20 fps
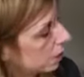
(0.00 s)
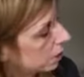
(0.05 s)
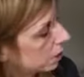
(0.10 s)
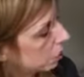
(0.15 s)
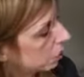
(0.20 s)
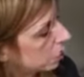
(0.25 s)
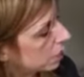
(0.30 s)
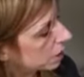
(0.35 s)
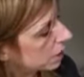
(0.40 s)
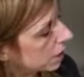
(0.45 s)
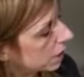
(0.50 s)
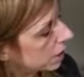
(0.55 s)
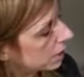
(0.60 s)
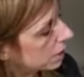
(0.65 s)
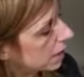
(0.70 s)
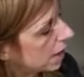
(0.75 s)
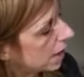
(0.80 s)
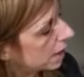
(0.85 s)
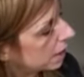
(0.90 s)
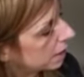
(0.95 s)
then 100 out of
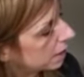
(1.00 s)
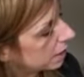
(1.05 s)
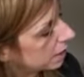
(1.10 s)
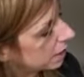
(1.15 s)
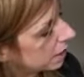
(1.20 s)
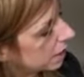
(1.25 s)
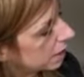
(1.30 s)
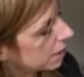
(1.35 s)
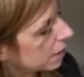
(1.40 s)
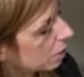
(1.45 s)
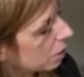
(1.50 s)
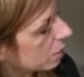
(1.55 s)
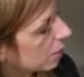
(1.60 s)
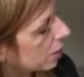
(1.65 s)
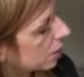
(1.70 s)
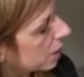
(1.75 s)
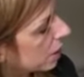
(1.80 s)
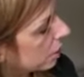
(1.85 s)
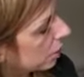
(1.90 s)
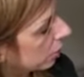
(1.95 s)
that, and that would be
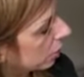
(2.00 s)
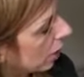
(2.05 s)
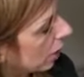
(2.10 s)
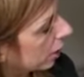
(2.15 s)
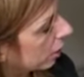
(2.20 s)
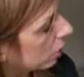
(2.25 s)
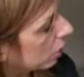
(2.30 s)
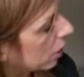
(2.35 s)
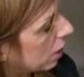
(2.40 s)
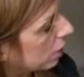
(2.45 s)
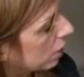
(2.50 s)
another cycle.